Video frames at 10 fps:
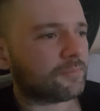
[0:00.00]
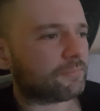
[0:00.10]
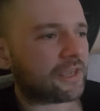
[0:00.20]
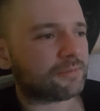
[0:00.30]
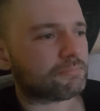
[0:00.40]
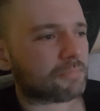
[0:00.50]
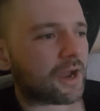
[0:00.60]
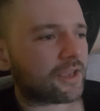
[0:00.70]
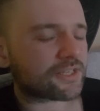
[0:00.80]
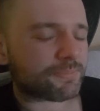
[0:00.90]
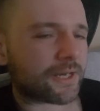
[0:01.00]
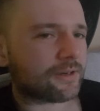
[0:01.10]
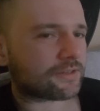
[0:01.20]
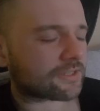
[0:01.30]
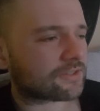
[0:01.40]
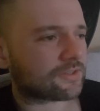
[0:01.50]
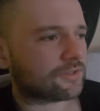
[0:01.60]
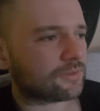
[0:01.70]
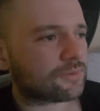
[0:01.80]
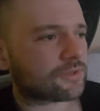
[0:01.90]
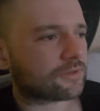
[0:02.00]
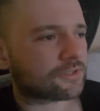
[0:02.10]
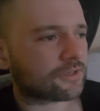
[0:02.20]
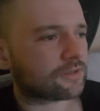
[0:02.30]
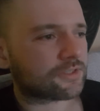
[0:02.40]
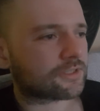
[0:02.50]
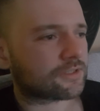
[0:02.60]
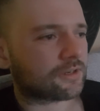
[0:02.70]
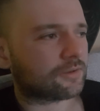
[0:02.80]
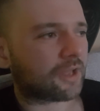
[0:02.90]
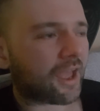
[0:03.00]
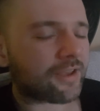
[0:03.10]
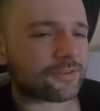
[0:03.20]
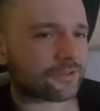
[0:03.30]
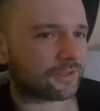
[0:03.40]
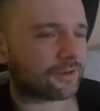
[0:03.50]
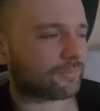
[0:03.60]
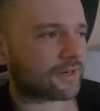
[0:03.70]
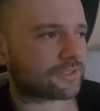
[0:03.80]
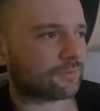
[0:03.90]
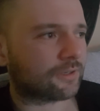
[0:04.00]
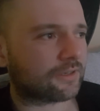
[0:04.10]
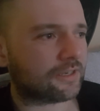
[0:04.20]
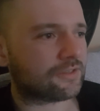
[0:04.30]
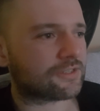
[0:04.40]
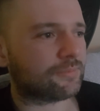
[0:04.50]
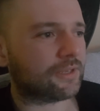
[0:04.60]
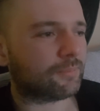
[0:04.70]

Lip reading: make my experience as the user such a hassle in comparison to what it needs to be.